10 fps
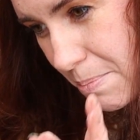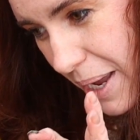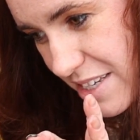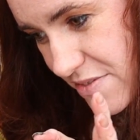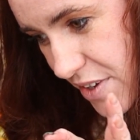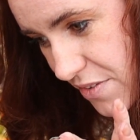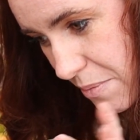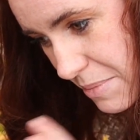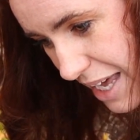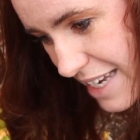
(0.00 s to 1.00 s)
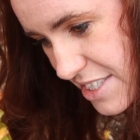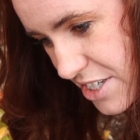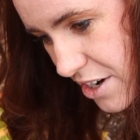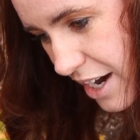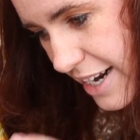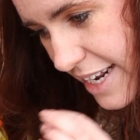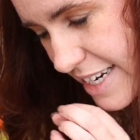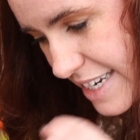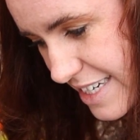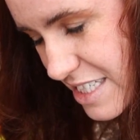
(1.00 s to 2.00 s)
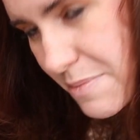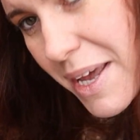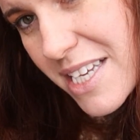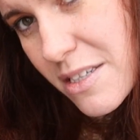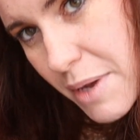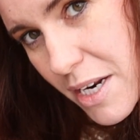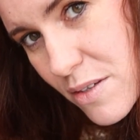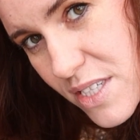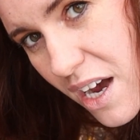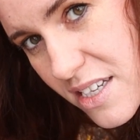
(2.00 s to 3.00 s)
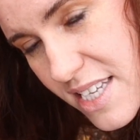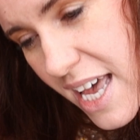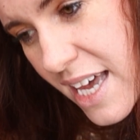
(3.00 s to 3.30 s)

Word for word: bags full from last year and I need to make tomato sauce